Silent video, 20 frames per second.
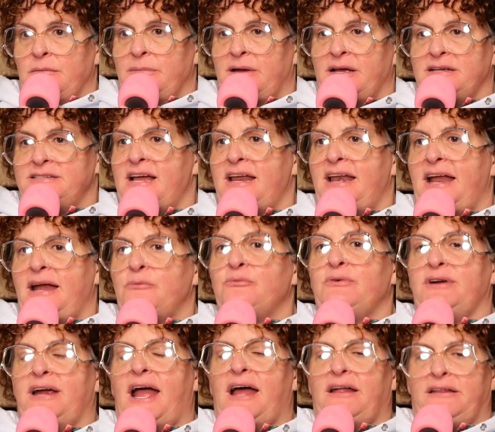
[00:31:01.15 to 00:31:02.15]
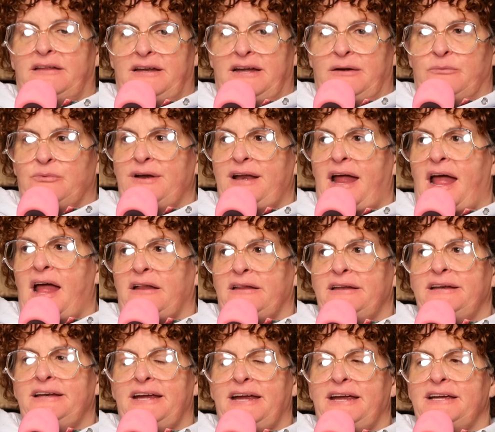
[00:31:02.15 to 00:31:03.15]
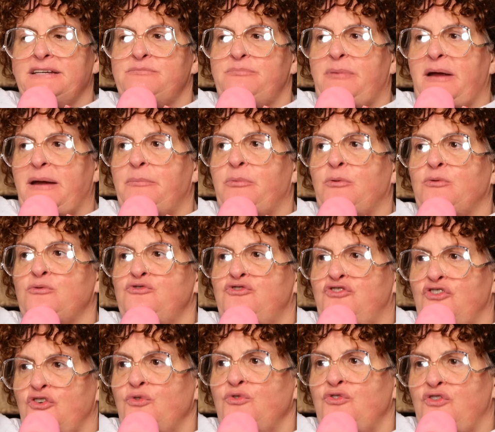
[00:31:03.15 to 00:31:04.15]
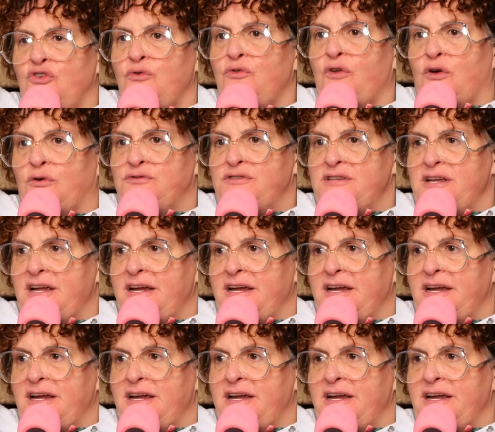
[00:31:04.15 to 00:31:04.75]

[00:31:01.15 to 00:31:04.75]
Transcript: because that ain't reality. Reality is people do do those